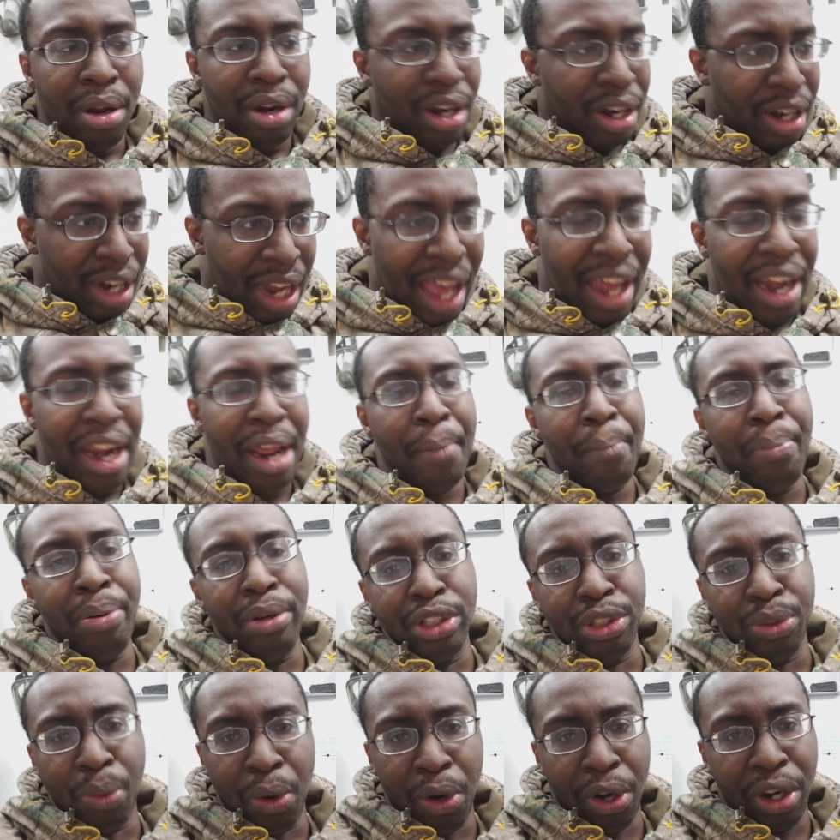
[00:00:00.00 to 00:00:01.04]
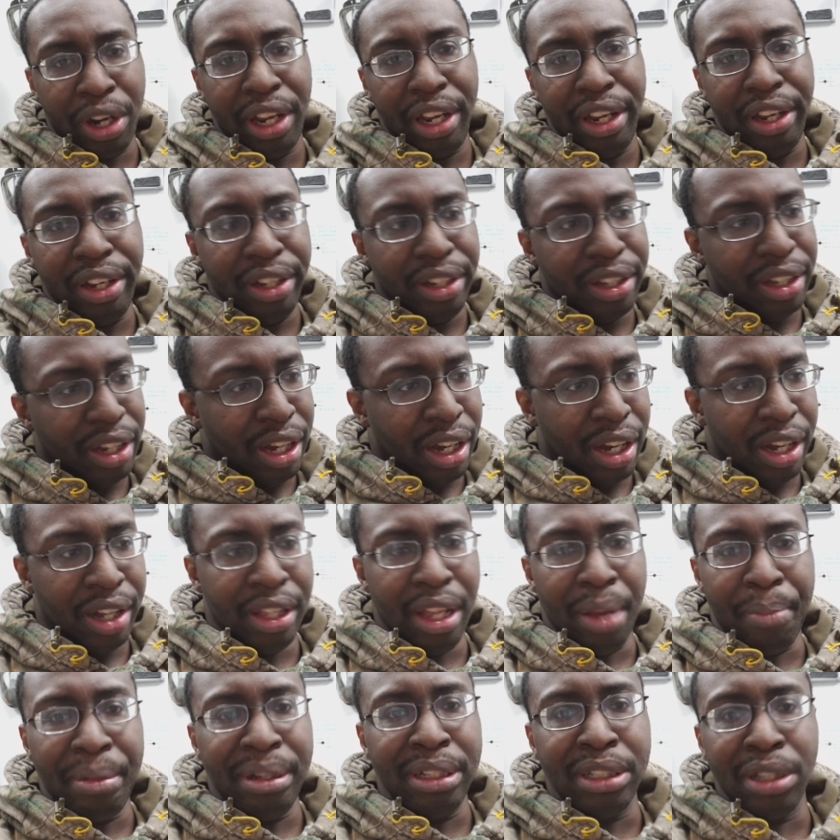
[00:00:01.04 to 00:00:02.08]
That input's working.
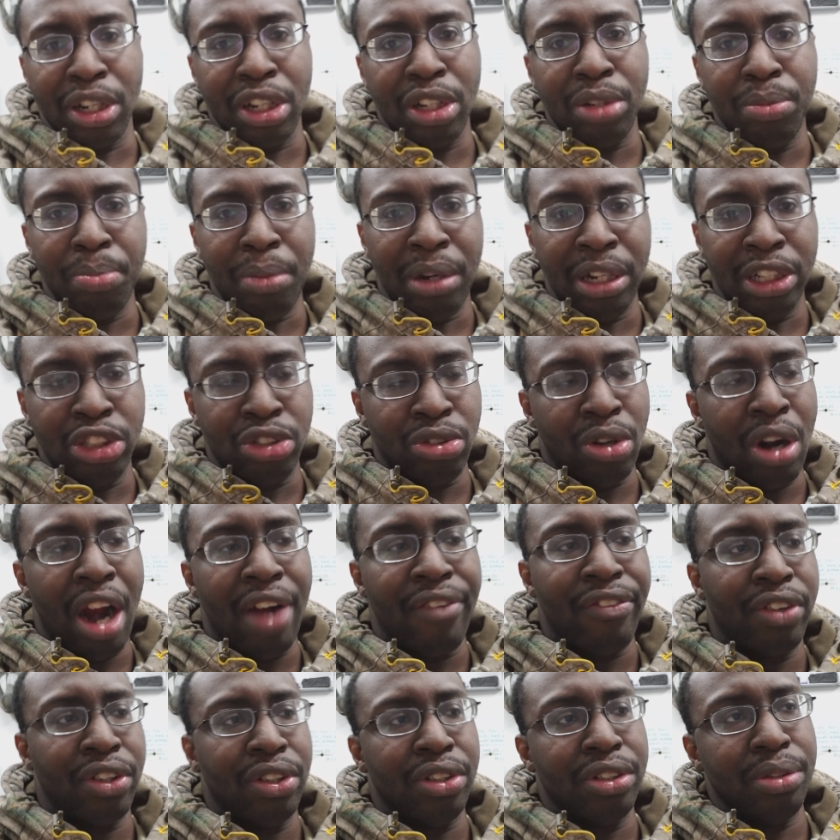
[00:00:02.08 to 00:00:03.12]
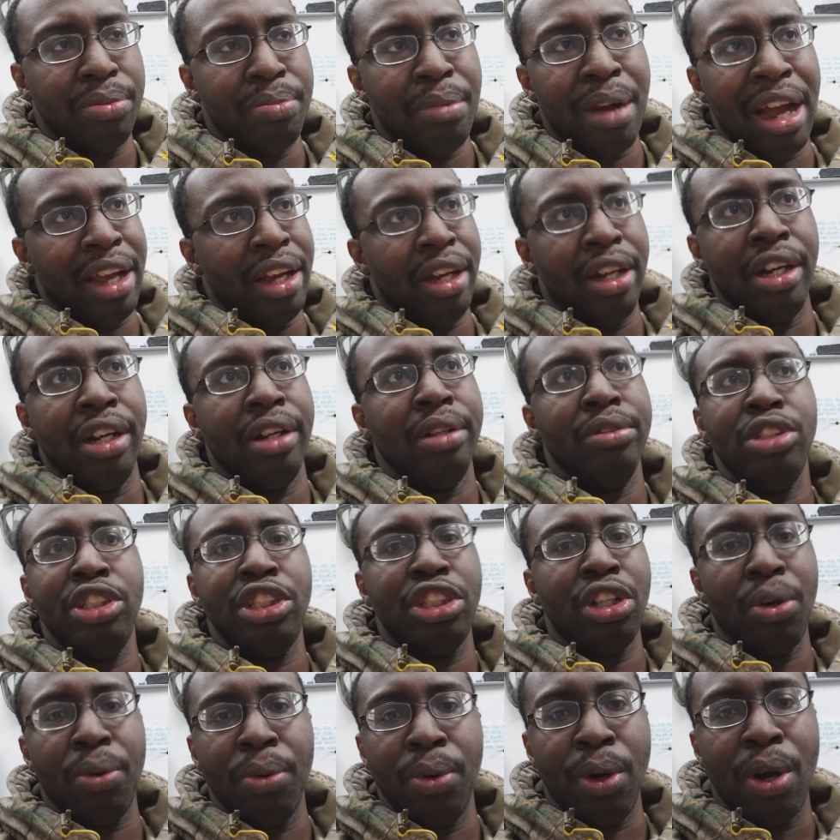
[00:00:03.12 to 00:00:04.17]
That means that my
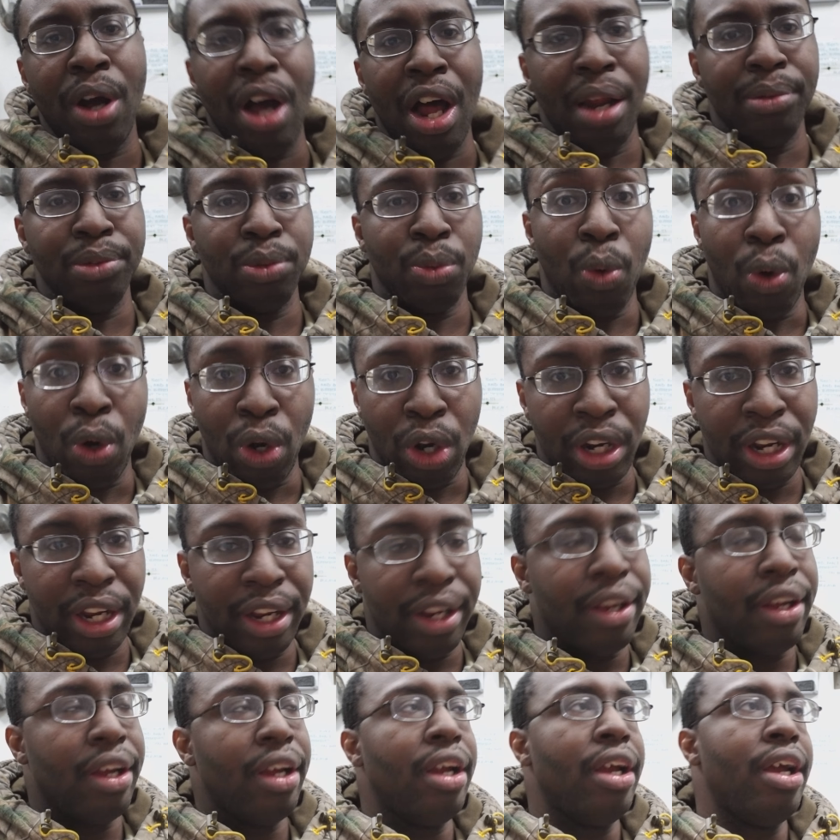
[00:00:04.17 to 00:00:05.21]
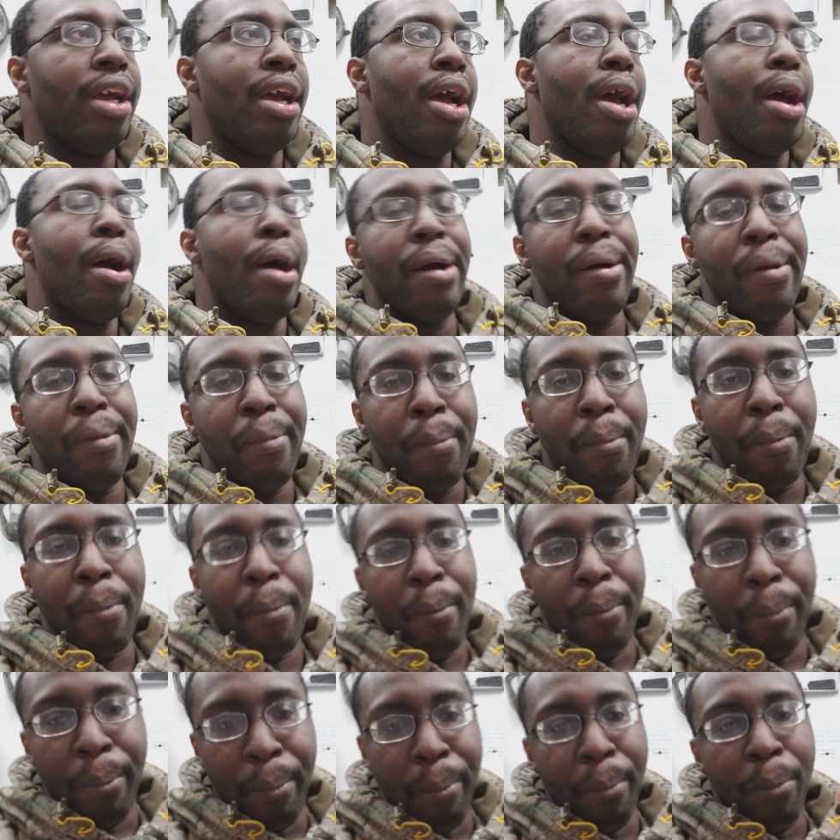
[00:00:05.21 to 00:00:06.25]
steering wheel column is working.
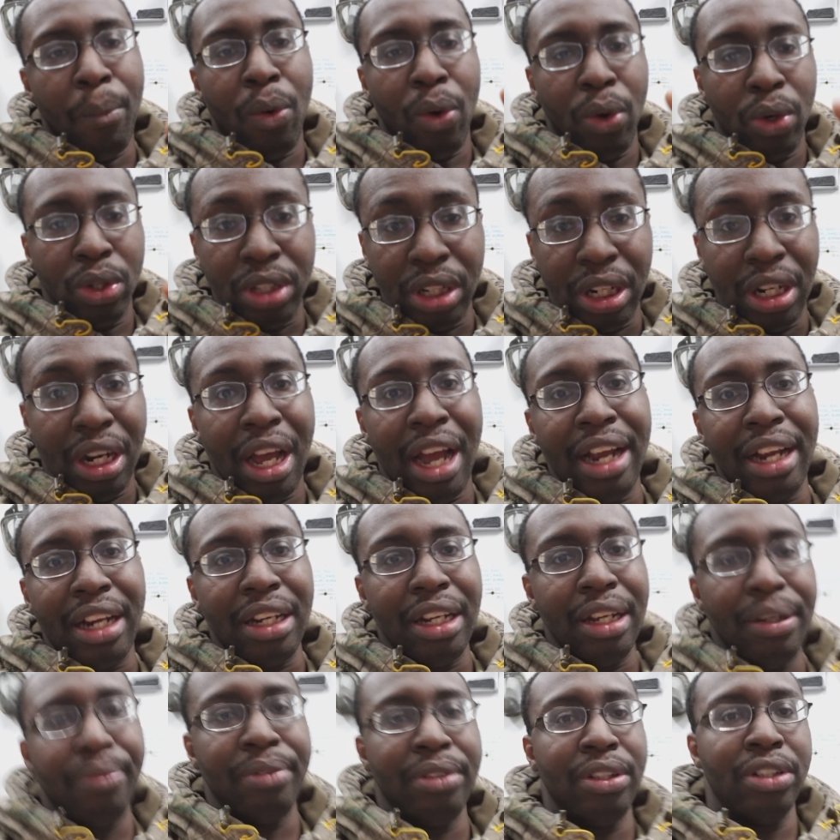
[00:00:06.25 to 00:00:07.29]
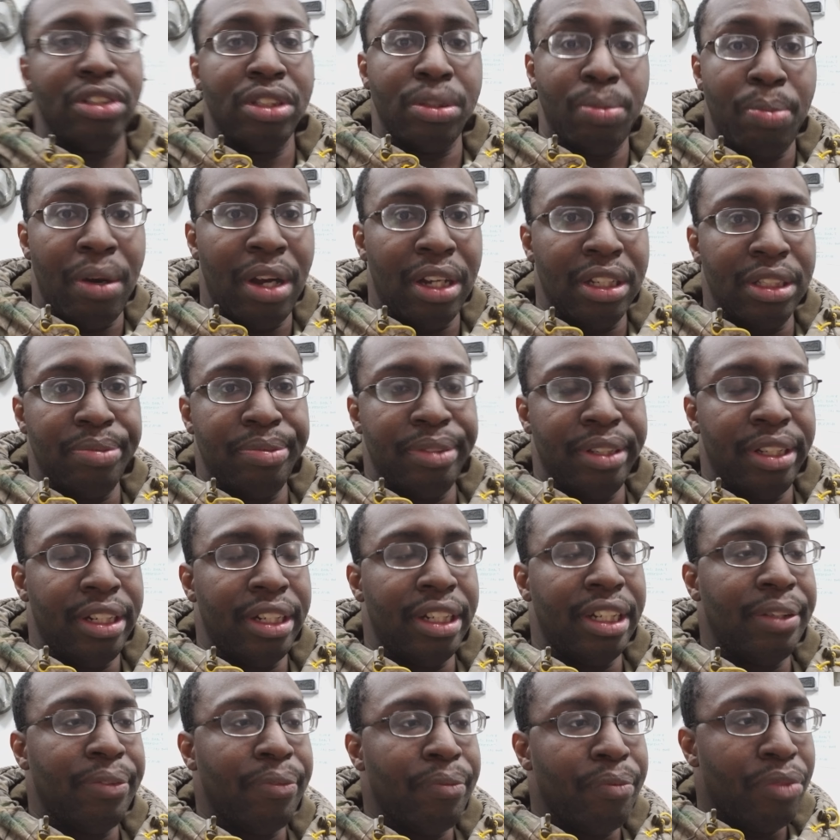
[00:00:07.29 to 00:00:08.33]
More than likely, but there's a
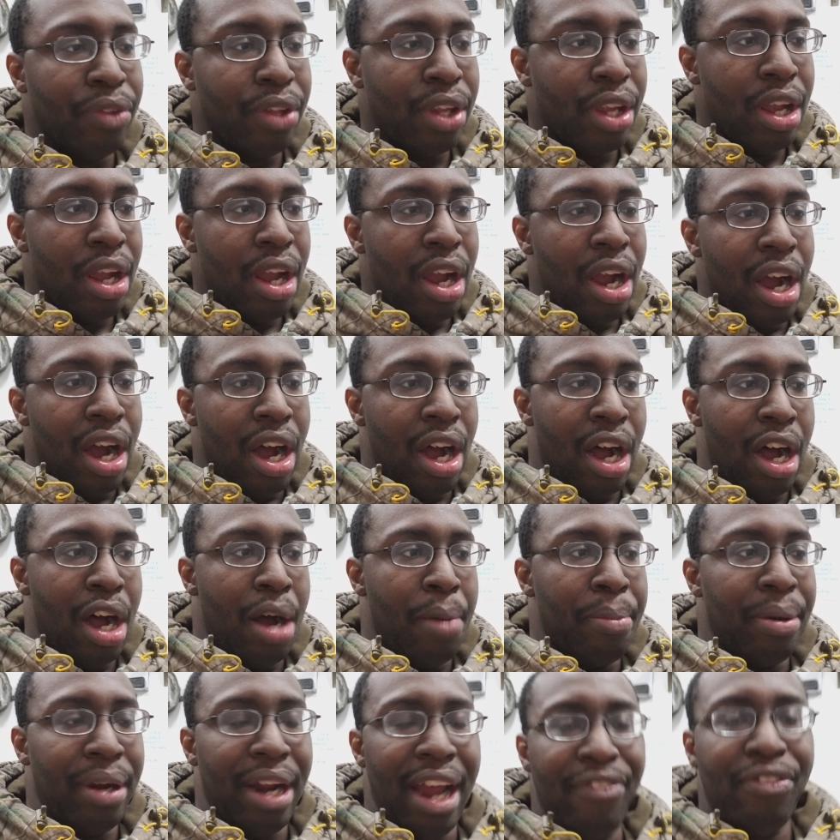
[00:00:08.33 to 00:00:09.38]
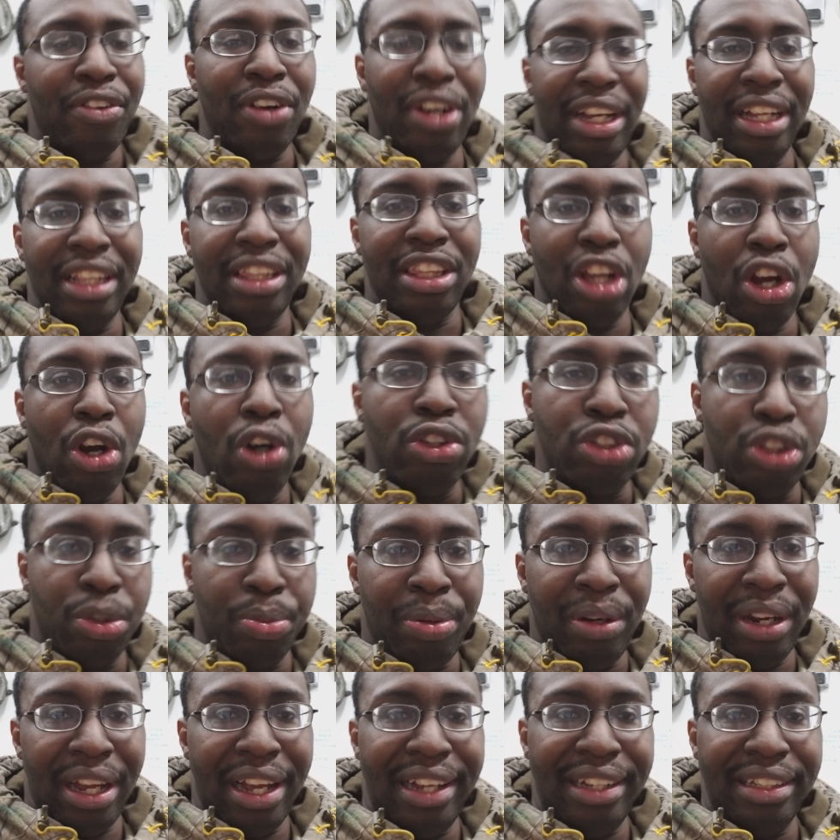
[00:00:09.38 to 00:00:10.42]
possibility. But after I get those
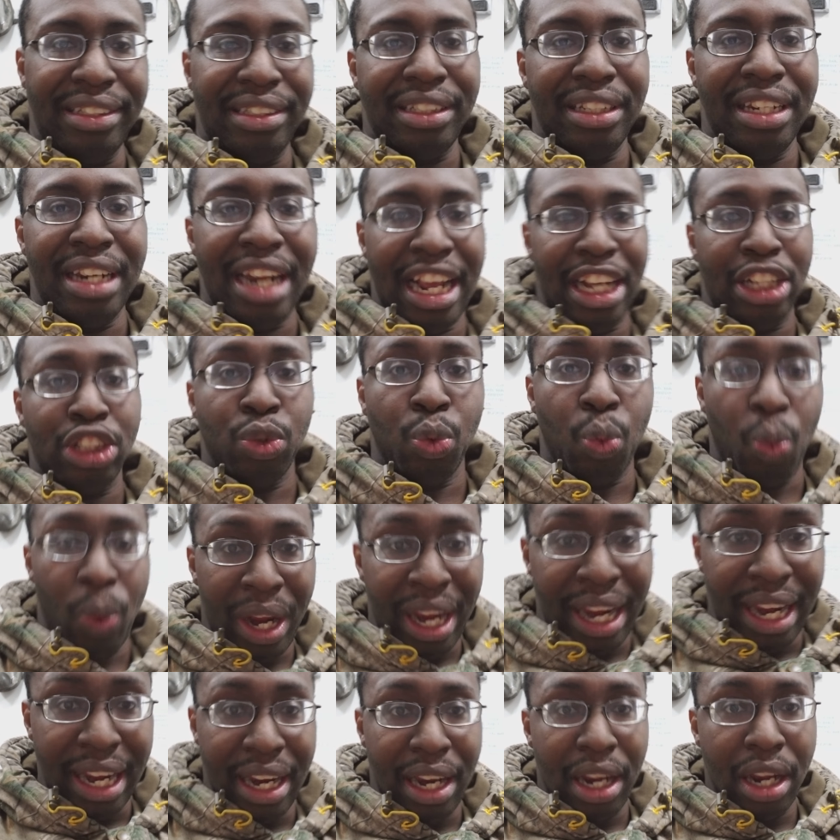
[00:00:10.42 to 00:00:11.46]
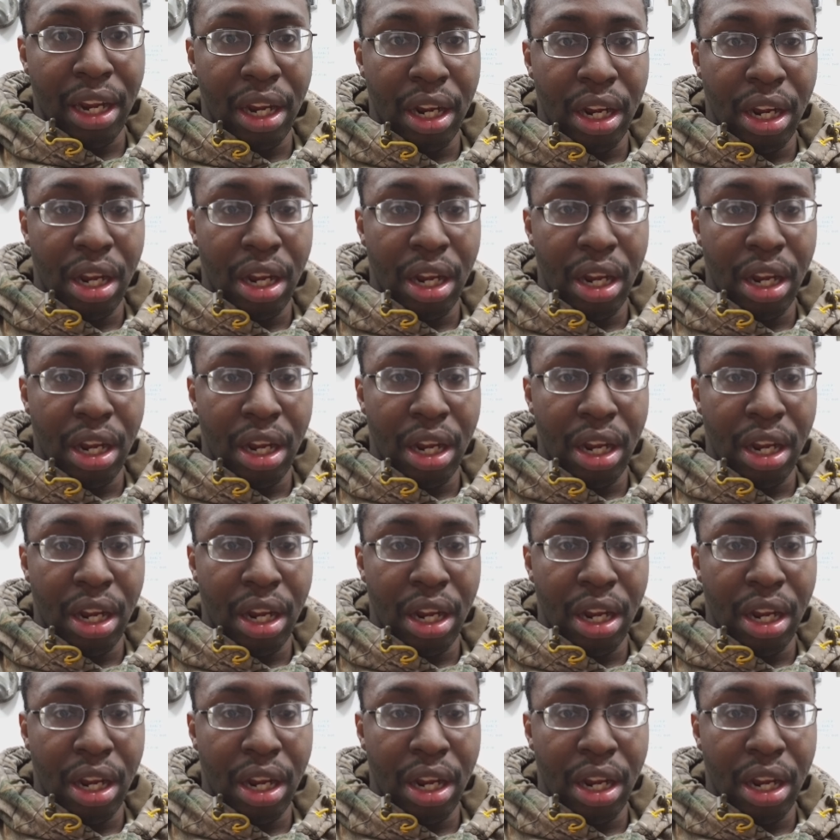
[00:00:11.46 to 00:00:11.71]
replaced next week,